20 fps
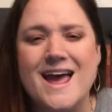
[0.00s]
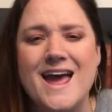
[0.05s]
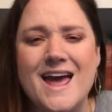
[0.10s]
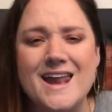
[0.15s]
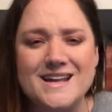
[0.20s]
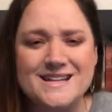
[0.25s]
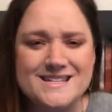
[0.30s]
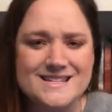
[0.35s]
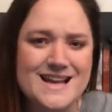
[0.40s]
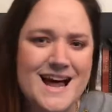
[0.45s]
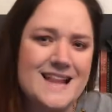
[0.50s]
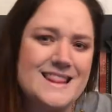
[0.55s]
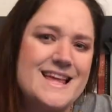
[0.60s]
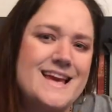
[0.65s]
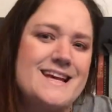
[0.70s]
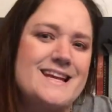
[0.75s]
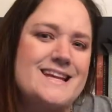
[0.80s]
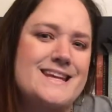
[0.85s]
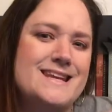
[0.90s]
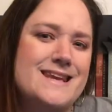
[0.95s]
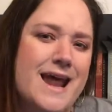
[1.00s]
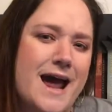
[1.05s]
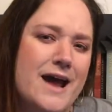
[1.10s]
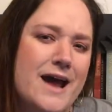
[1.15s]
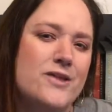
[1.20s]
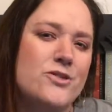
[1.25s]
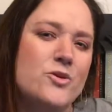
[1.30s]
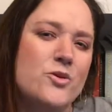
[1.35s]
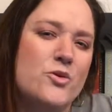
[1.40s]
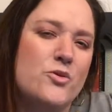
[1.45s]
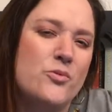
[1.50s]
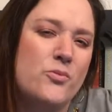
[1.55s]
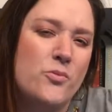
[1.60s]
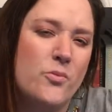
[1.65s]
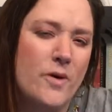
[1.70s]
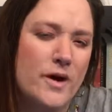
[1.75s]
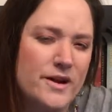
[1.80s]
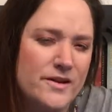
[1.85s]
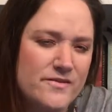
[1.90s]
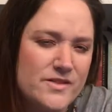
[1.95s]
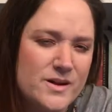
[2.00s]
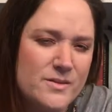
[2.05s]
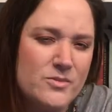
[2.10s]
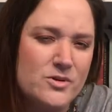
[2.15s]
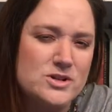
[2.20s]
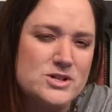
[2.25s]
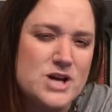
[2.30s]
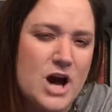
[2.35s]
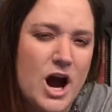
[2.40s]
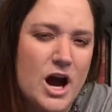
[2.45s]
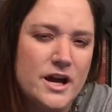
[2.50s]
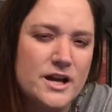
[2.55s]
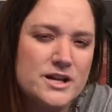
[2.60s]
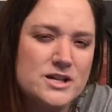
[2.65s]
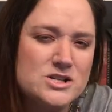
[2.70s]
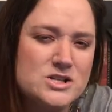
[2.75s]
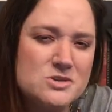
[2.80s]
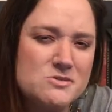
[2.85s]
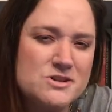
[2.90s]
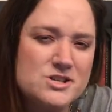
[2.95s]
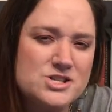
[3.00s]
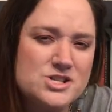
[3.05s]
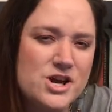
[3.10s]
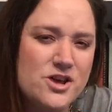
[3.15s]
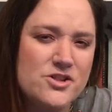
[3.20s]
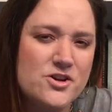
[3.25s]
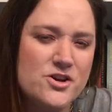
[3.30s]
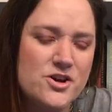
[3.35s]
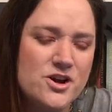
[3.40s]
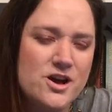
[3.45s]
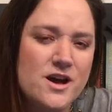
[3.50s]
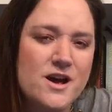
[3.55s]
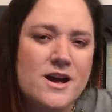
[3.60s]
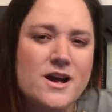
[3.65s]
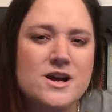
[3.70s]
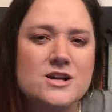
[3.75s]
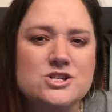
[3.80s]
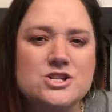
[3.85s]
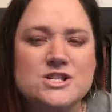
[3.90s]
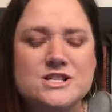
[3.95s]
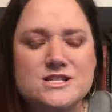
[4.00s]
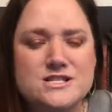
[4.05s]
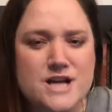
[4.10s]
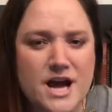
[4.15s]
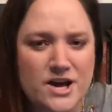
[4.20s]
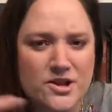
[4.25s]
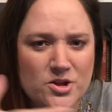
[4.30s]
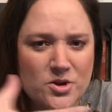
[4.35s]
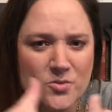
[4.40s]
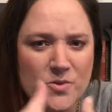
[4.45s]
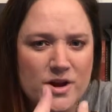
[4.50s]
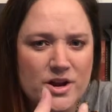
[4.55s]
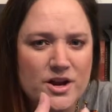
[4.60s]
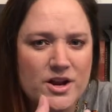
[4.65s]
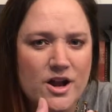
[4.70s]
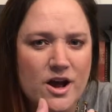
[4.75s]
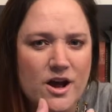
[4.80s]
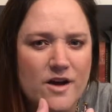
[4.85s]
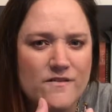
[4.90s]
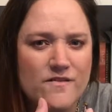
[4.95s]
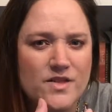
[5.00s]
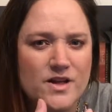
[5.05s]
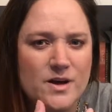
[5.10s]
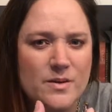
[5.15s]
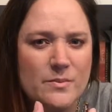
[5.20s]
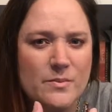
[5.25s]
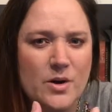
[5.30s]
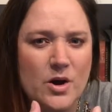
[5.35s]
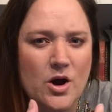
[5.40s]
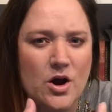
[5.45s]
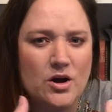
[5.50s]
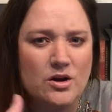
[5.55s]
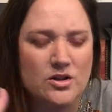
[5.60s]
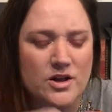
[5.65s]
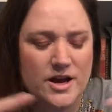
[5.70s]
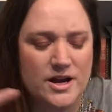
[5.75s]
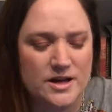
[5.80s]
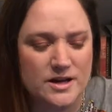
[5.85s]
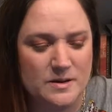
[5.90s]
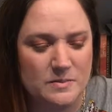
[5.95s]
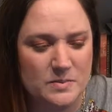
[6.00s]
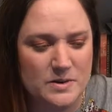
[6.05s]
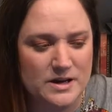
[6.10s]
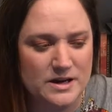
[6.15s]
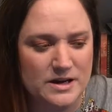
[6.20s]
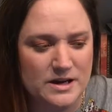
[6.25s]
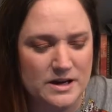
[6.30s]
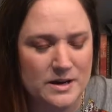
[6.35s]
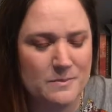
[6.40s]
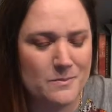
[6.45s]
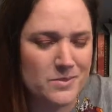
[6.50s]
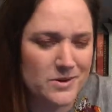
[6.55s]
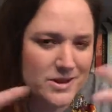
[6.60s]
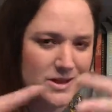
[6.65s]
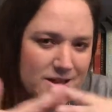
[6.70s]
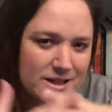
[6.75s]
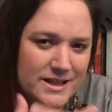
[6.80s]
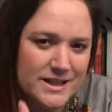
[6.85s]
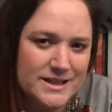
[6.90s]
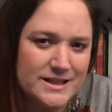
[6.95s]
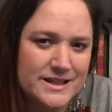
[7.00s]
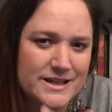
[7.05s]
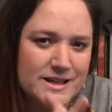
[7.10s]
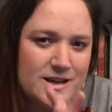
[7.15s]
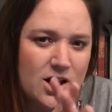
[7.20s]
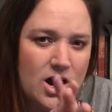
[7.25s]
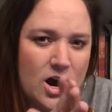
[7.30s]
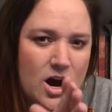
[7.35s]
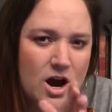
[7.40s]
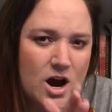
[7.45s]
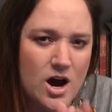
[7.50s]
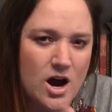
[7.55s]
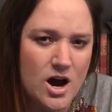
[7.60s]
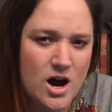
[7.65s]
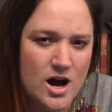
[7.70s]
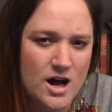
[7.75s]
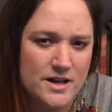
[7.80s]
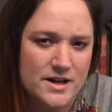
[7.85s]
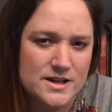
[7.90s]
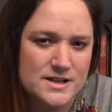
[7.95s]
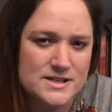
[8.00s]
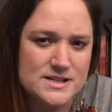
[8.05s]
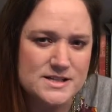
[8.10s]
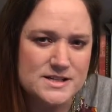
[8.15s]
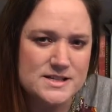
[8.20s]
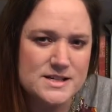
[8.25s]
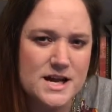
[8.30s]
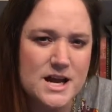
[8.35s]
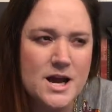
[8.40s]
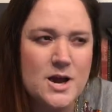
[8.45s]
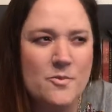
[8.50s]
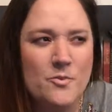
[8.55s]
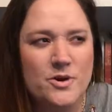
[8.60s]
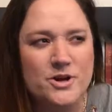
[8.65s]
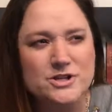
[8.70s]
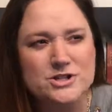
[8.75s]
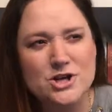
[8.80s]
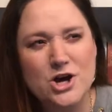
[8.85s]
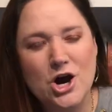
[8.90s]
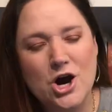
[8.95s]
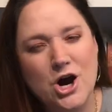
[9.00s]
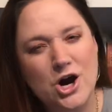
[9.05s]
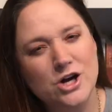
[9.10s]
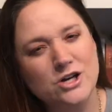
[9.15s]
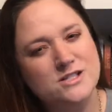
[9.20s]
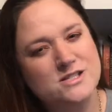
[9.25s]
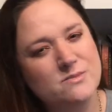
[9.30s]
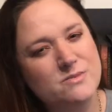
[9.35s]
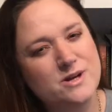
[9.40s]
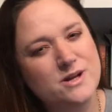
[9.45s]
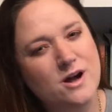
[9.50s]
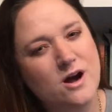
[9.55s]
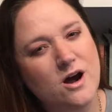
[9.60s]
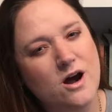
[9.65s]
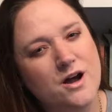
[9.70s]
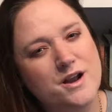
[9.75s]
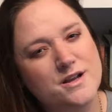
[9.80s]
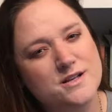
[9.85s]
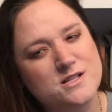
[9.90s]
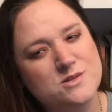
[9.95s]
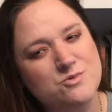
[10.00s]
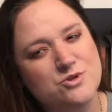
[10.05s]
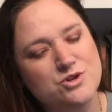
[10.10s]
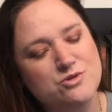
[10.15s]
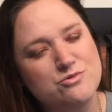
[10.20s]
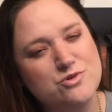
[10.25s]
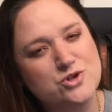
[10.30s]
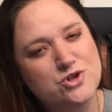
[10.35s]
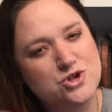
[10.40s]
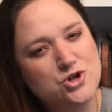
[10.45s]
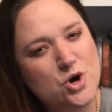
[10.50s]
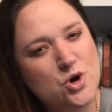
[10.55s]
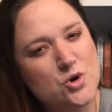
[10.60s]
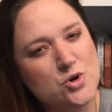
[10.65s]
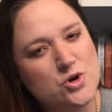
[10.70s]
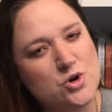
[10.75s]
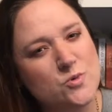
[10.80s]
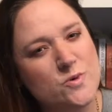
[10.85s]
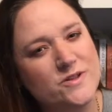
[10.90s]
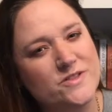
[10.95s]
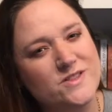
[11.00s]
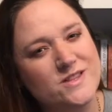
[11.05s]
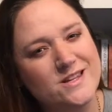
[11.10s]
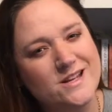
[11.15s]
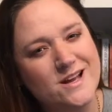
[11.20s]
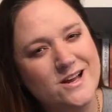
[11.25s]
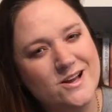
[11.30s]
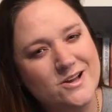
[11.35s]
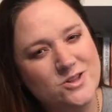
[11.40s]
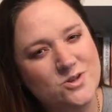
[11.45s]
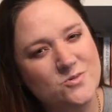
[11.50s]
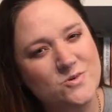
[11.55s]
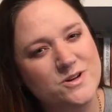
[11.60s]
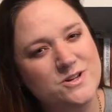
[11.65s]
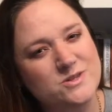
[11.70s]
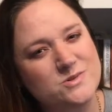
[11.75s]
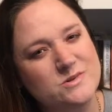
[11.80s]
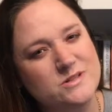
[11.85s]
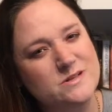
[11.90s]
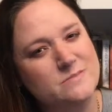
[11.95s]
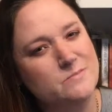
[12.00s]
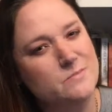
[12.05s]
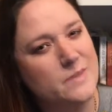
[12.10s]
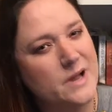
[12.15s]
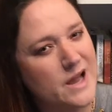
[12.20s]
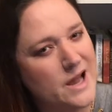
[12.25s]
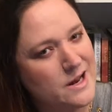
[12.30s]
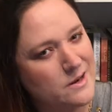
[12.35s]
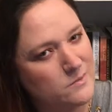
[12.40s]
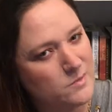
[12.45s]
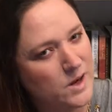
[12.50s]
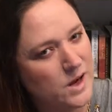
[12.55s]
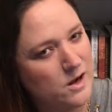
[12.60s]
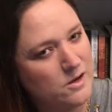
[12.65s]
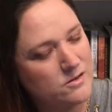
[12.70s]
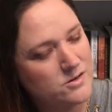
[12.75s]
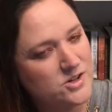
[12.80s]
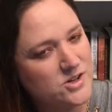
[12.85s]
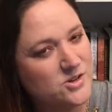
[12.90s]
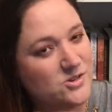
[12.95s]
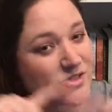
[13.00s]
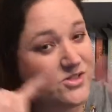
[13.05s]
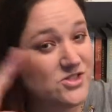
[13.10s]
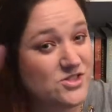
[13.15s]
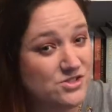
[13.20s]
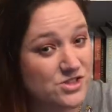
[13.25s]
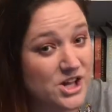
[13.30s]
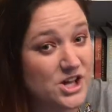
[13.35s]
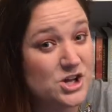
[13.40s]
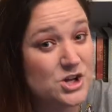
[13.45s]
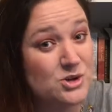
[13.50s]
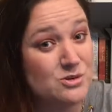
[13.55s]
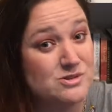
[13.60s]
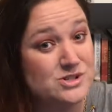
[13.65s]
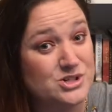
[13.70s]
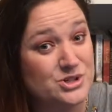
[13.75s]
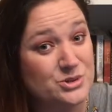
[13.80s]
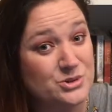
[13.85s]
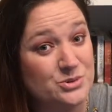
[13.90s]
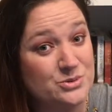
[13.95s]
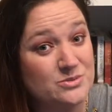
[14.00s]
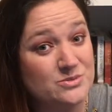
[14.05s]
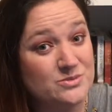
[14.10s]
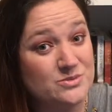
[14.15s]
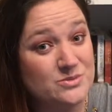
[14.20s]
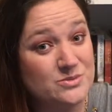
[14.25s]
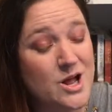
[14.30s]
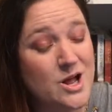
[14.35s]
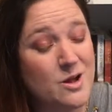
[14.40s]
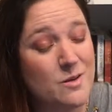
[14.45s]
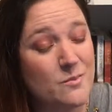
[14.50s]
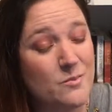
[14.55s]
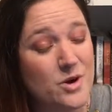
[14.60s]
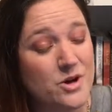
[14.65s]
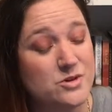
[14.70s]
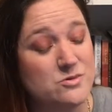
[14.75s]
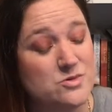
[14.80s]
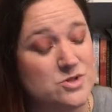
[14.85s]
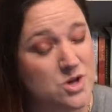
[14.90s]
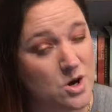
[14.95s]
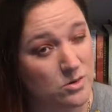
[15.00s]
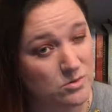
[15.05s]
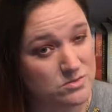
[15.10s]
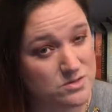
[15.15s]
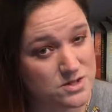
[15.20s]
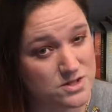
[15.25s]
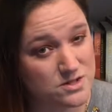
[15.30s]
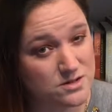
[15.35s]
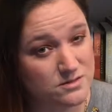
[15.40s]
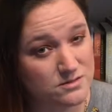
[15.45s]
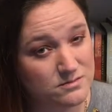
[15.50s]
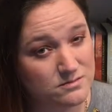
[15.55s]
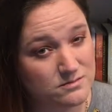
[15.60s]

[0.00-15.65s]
And it's not like neither one of them are talking to each other, just neither one of them are like being completely honest. But it's hard to be honest when you don't know what the other one is really mad about. You think you do, but you don't.